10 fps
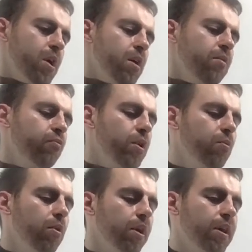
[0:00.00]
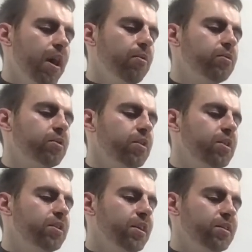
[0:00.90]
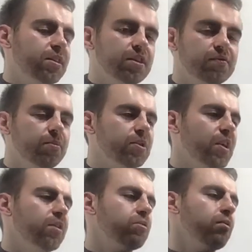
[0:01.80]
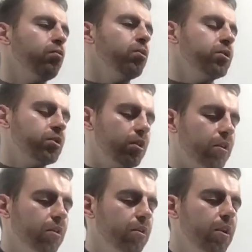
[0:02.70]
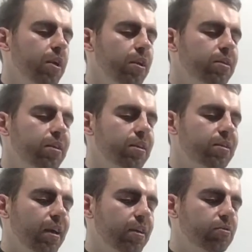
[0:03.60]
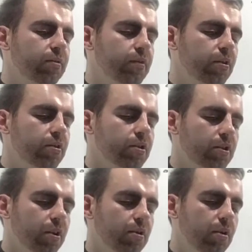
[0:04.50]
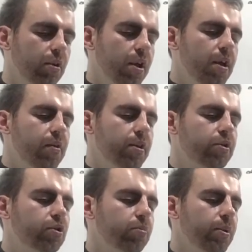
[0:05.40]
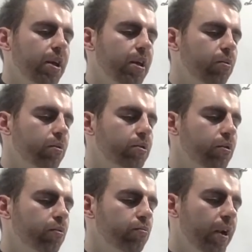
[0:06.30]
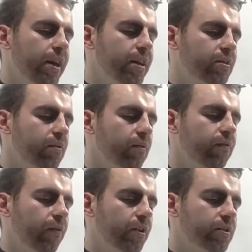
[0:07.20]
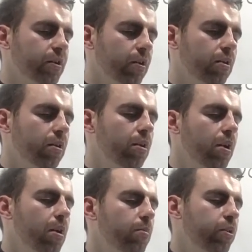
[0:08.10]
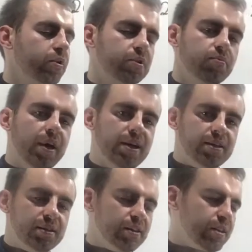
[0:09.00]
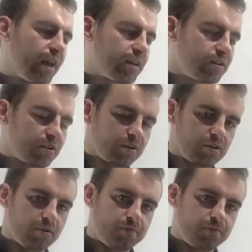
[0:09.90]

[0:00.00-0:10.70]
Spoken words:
If we work out the distance from the center of one circle to the center of the other circle, then it should be equal to the radius of the first circle plus the radius of the second circle.